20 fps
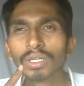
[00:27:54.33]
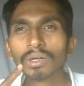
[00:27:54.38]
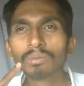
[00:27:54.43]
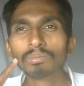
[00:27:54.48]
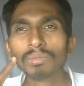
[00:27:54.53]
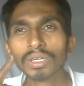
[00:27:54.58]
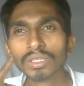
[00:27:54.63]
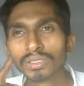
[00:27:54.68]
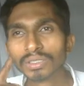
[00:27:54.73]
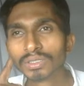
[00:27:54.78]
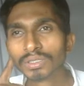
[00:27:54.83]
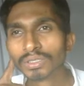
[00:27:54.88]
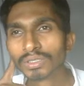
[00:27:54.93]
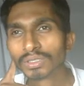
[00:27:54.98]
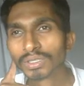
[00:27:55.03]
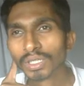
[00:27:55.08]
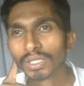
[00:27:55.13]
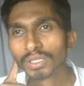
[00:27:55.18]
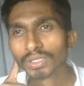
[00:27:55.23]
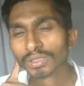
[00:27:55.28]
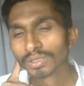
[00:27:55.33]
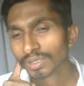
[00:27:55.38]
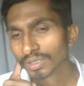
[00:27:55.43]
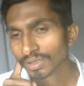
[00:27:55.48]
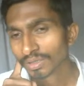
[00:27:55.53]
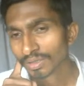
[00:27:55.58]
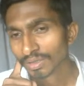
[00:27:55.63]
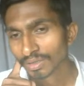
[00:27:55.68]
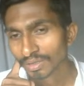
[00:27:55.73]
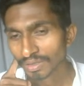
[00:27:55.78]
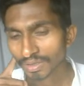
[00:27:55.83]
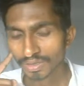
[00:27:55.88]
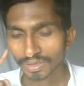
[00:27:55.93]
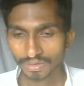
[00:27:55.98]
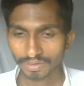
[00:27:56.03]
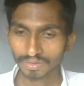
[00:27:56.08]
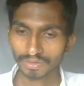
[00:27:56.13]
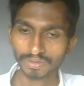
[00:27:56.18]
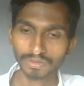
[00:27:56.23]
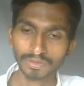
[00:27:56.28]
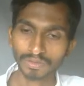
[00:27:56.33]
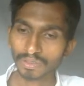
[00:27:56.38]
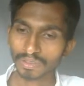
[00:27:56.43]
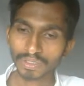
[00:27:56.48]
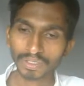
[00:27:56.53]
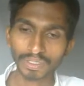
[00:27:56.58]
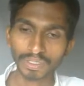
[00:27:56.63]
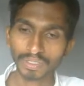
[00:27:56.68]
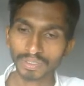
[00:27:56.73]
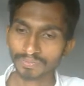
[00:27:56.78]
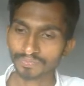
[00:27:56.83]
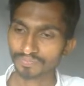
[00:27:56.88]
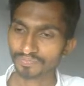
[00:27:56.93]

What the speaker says: but this static thing does not really